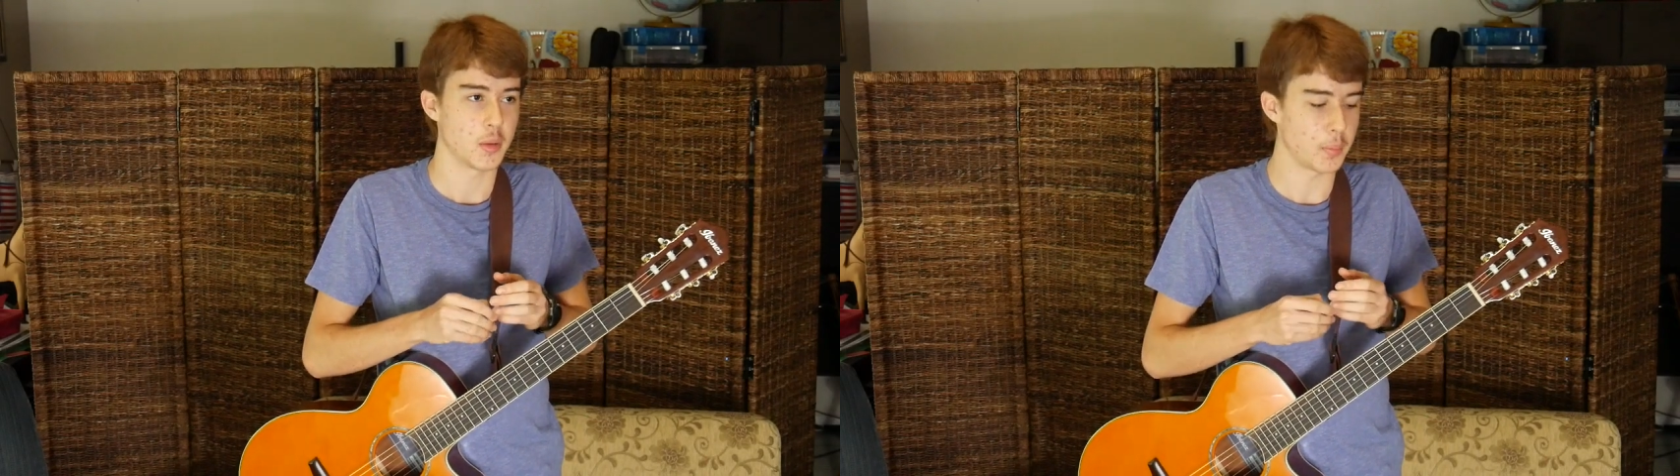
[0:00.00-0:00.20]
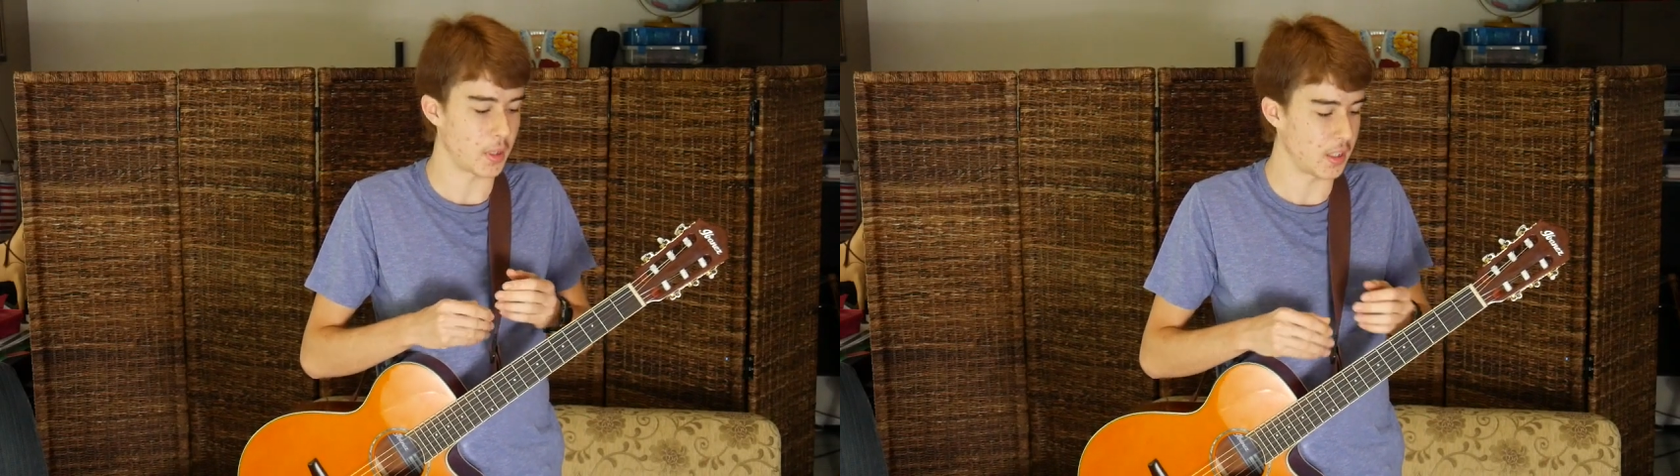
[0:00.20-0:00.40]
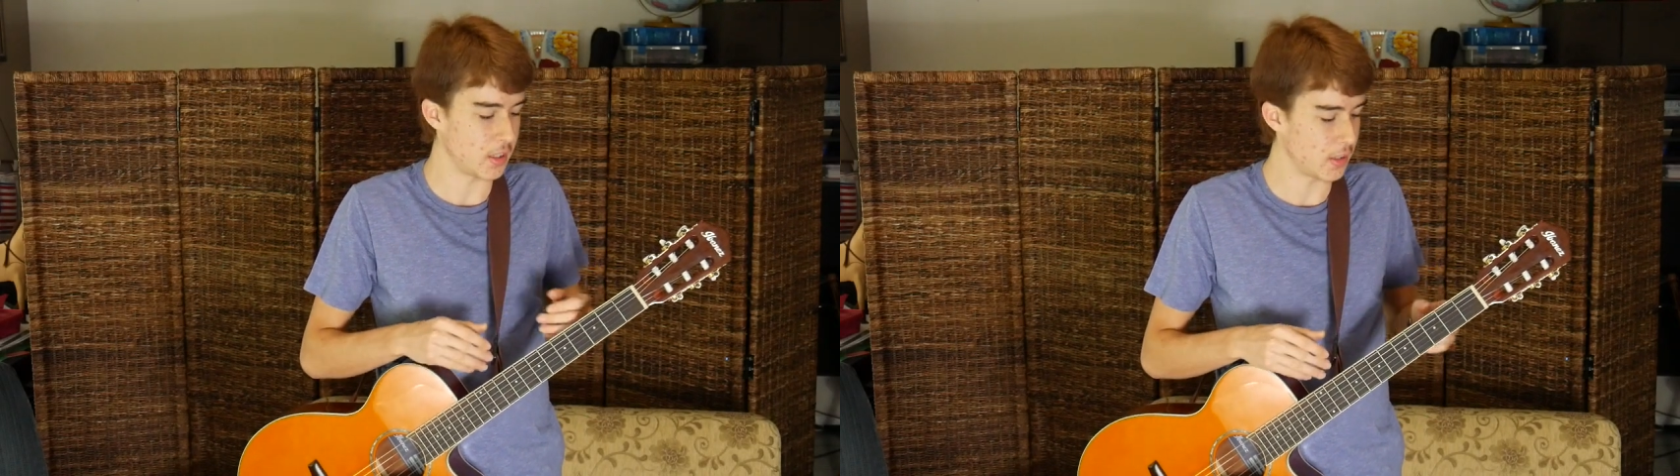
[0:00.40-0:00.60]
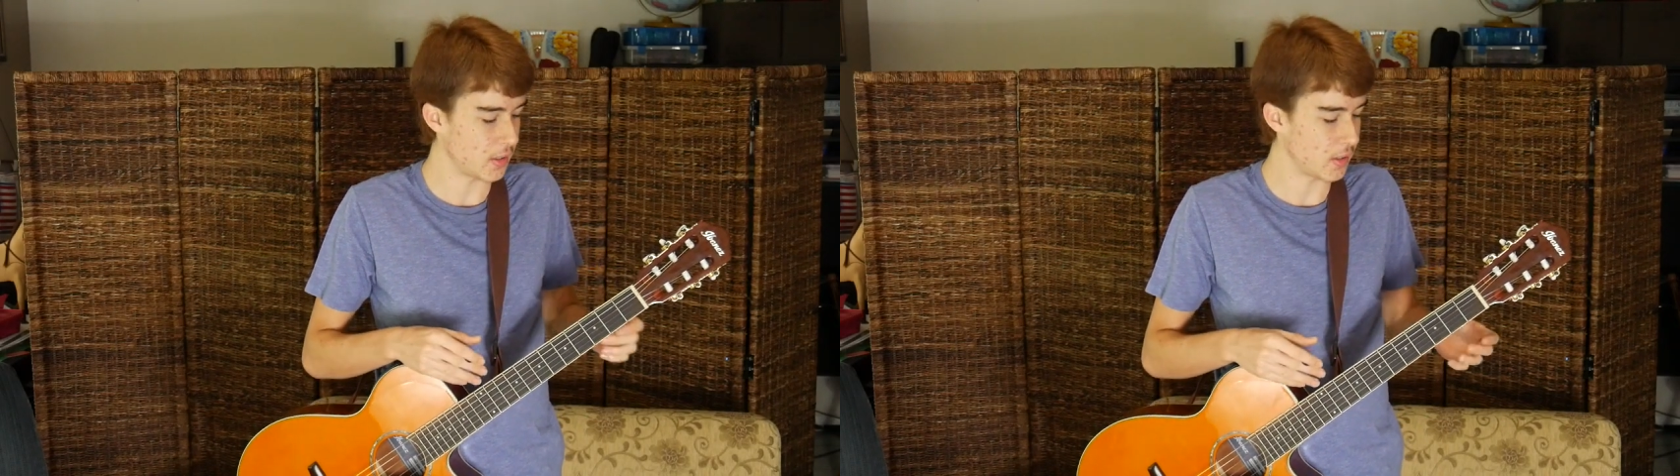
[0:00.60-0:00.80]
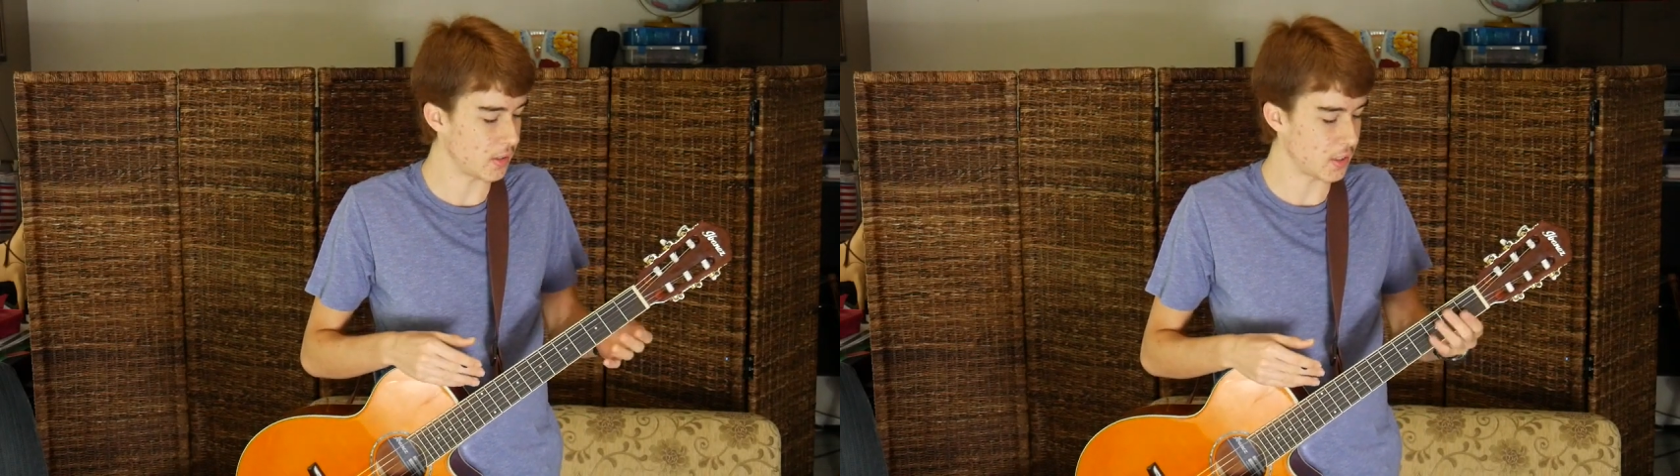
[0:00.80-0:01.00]
but
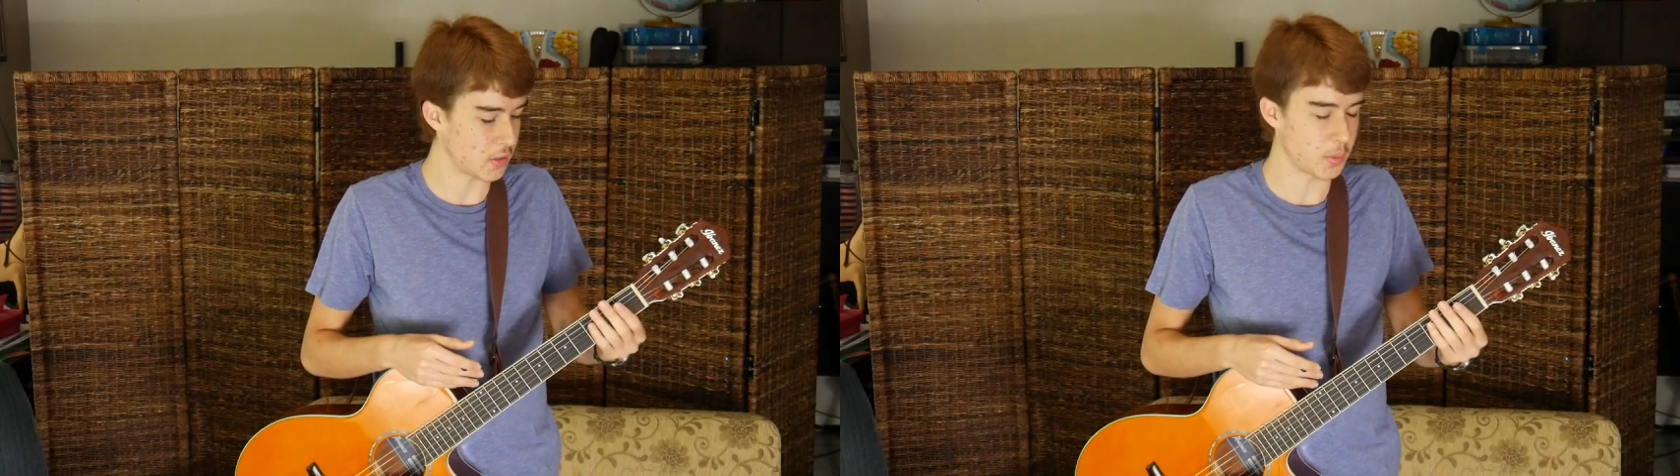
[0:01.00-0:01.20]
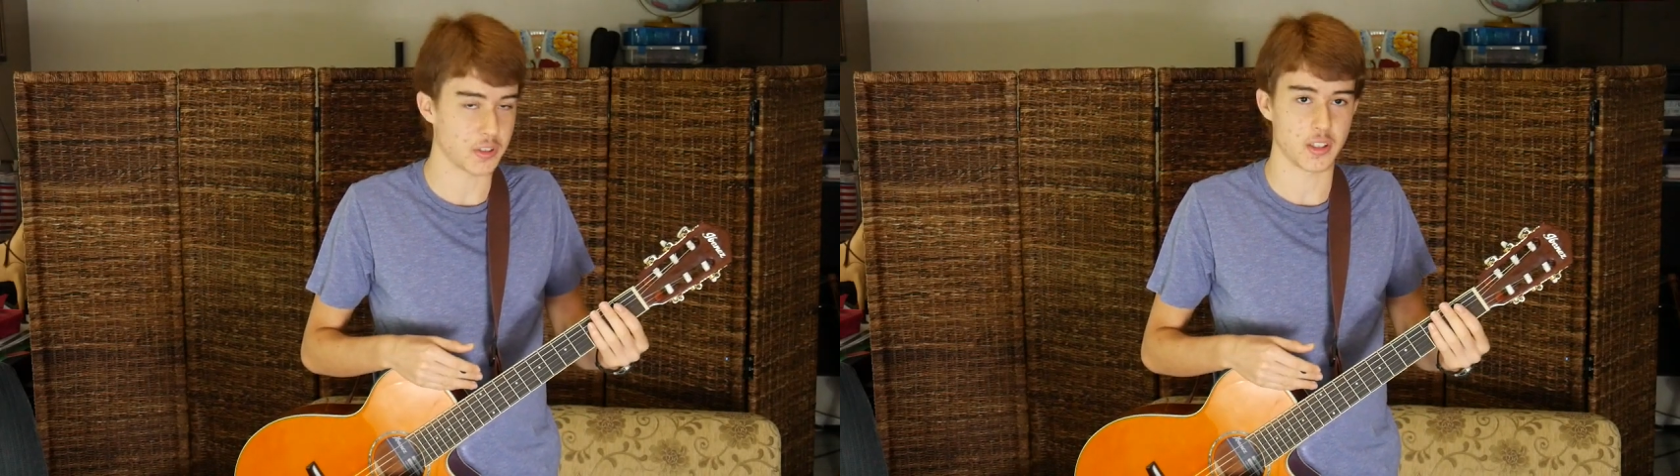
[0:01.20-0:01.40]
this one's